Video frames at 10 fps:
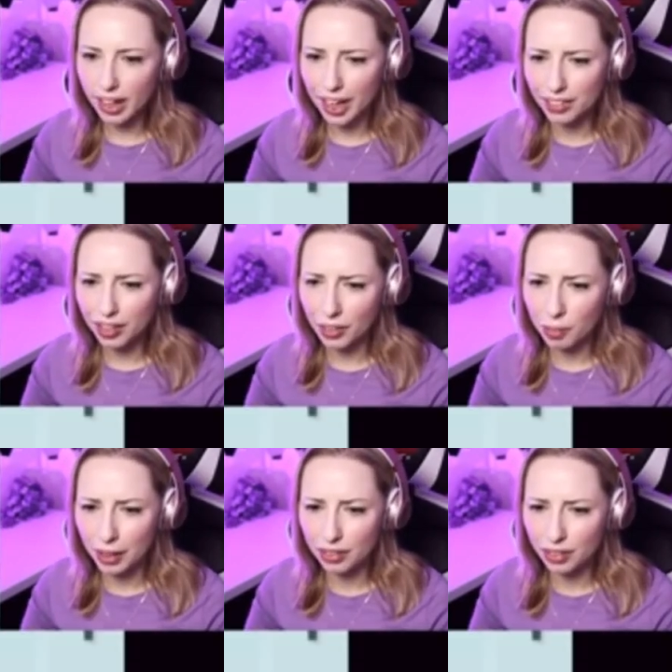hate tight
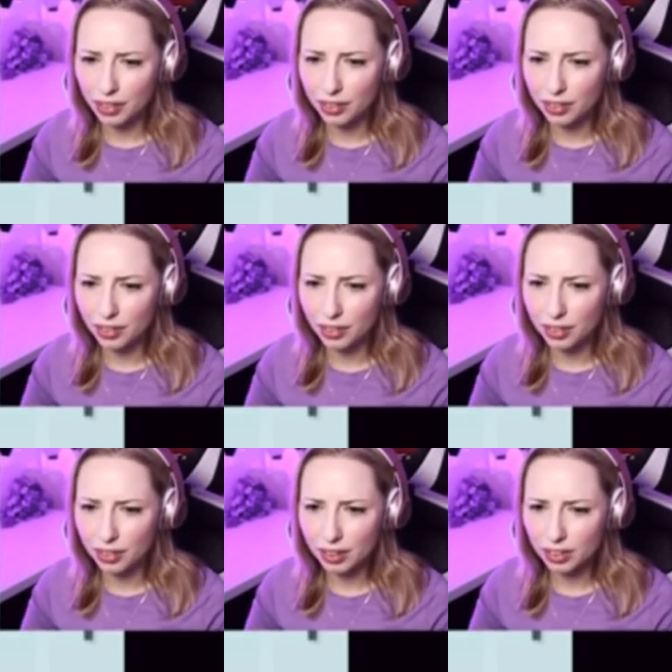spaces.
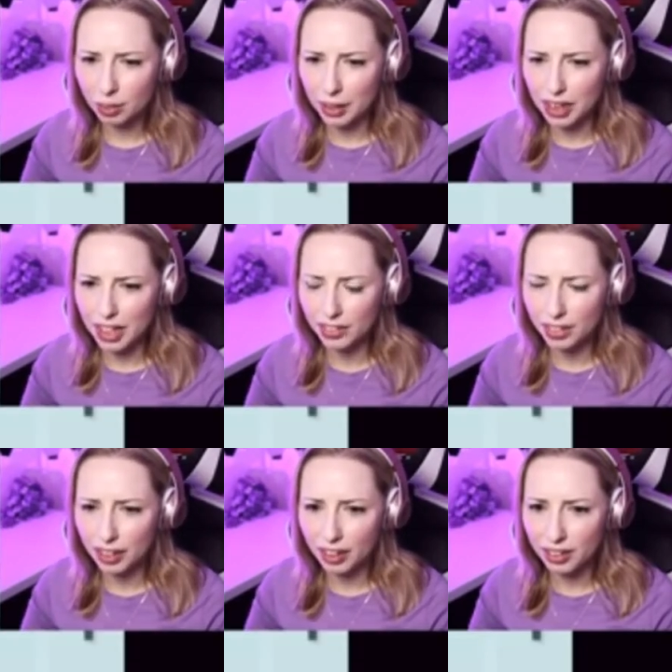This should be
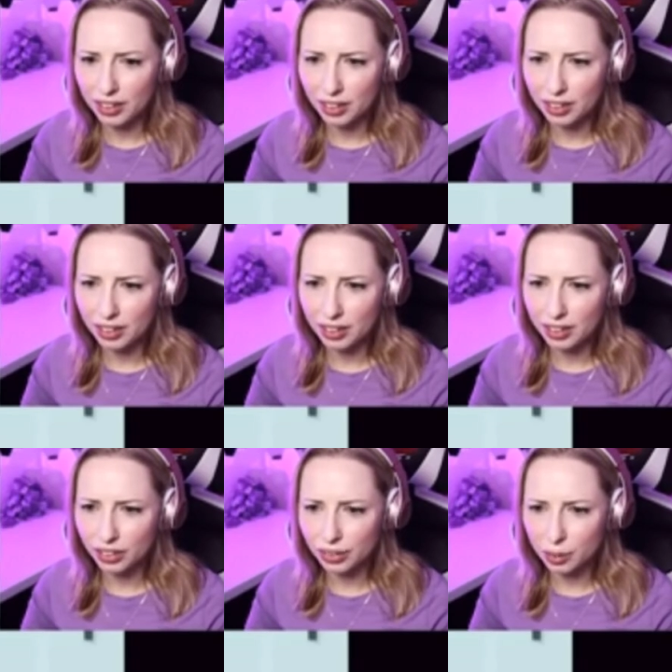easier.
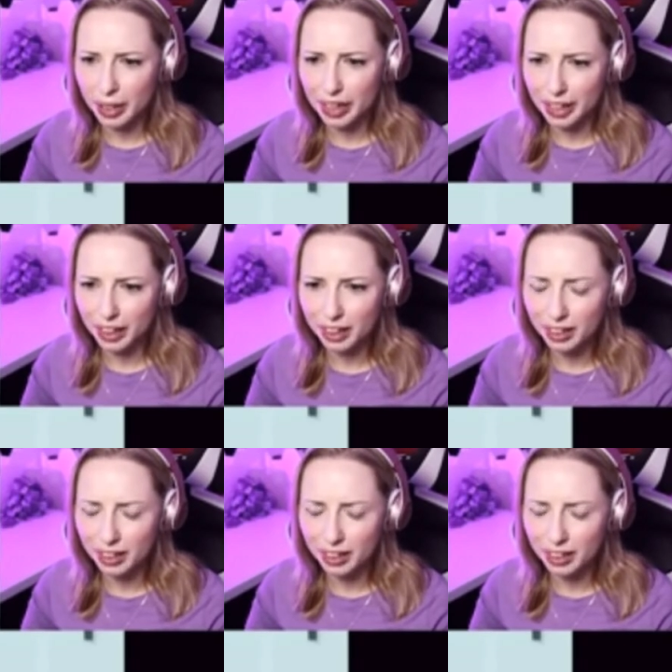Not for me.